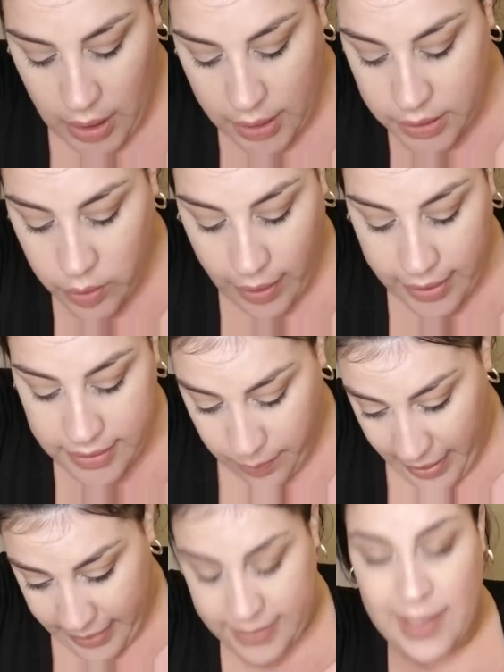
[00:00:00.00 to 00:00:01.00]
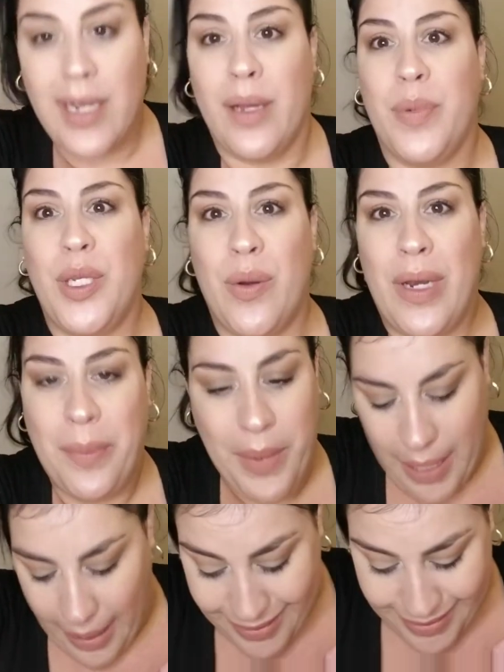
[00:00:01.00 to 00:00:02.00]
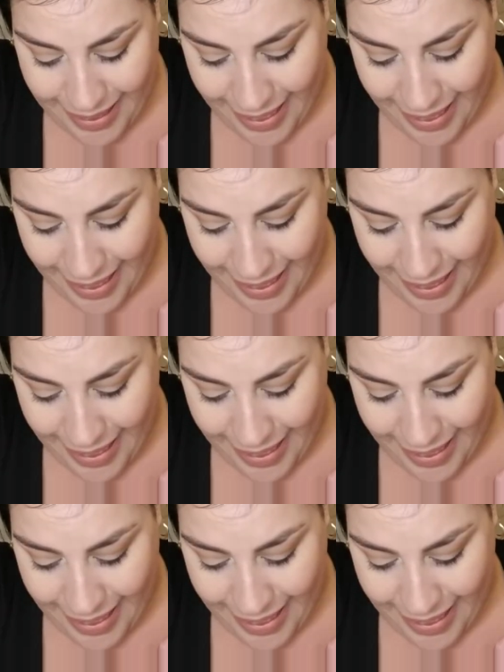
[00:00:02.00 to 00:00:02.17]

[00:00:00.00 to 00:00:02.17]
it's crazy pass it up. You know what I mean? I just